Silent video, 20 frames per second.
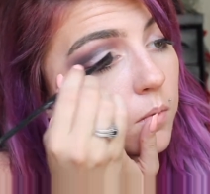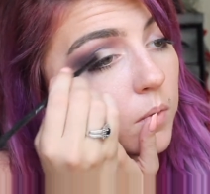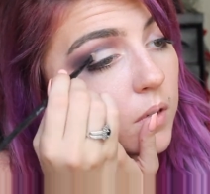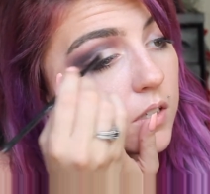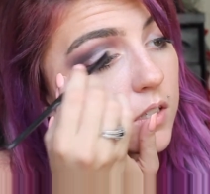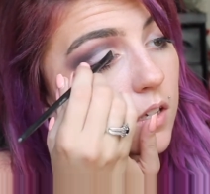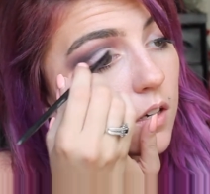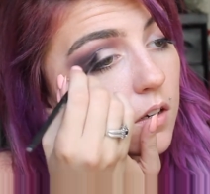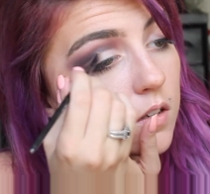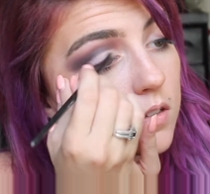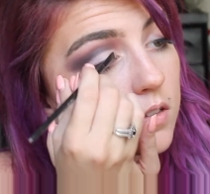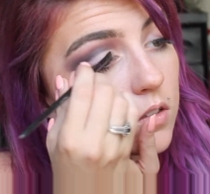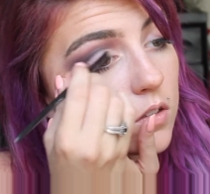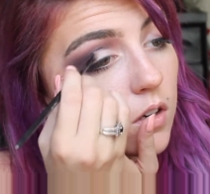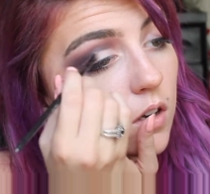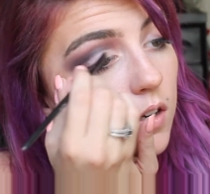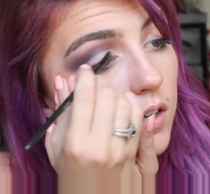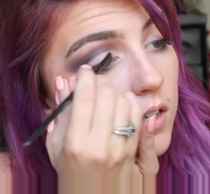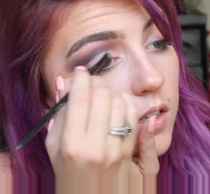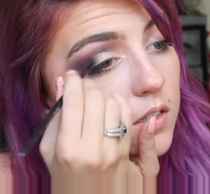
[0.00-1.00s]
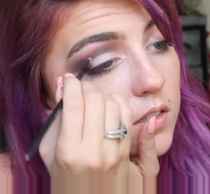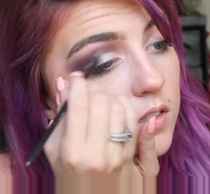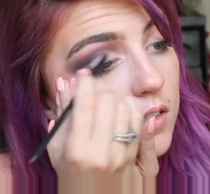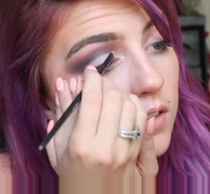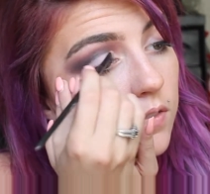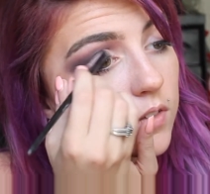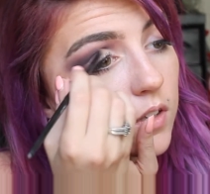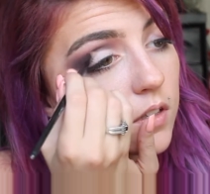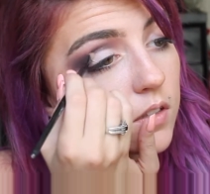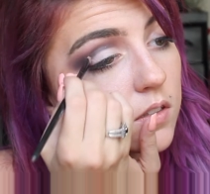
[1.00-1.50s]
My dogs are knocking
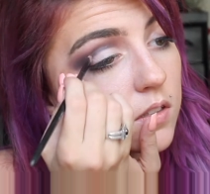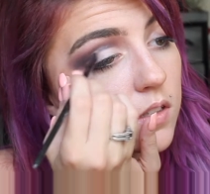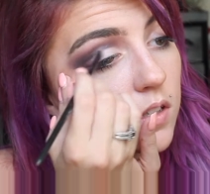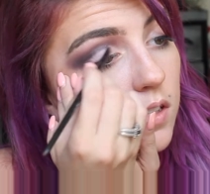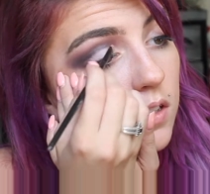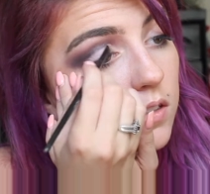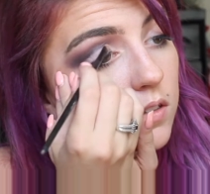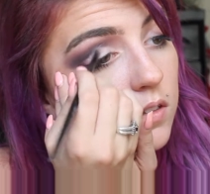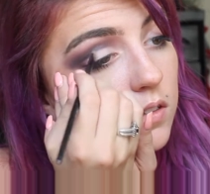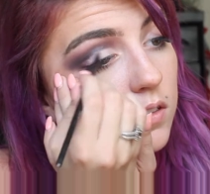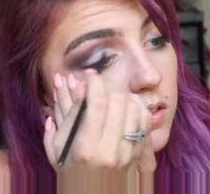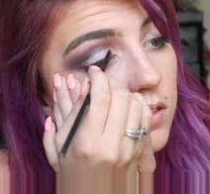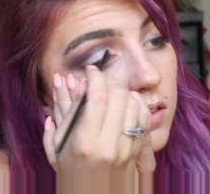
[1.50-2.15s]
stuff downstairs.